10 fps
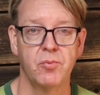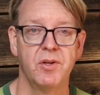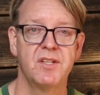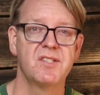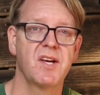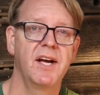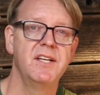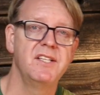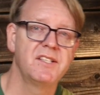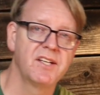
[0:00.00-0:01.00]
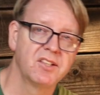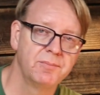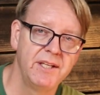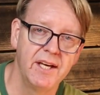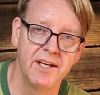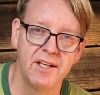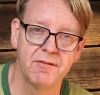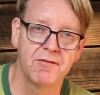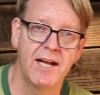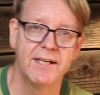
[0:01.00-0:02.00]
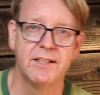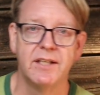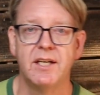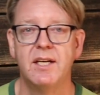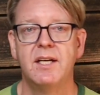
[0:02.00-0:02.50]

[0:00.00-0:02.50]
with design details beginning to flatten,